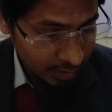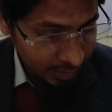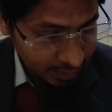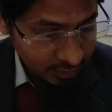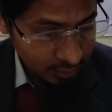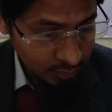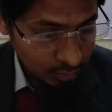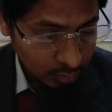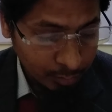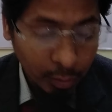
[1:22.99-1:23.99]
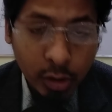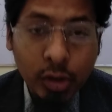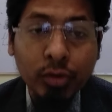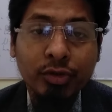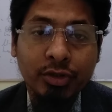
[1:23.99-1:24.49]
It
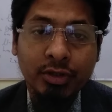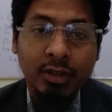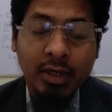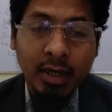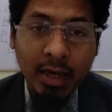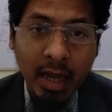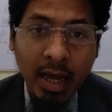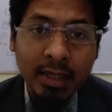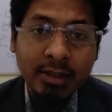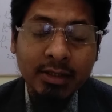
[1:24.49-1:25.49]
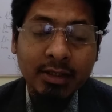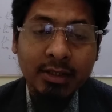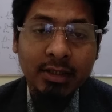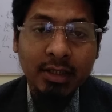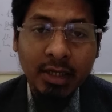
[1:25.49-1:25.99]
pollutes land,
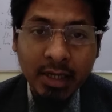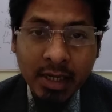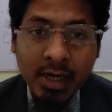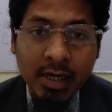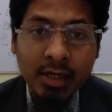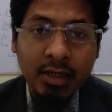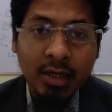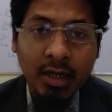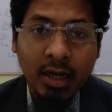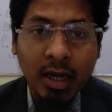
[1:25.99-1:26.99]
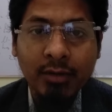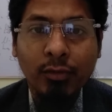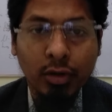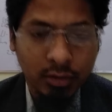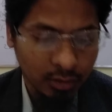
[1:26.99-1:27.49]
air, and
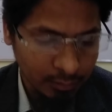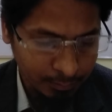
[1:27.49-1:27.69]
water.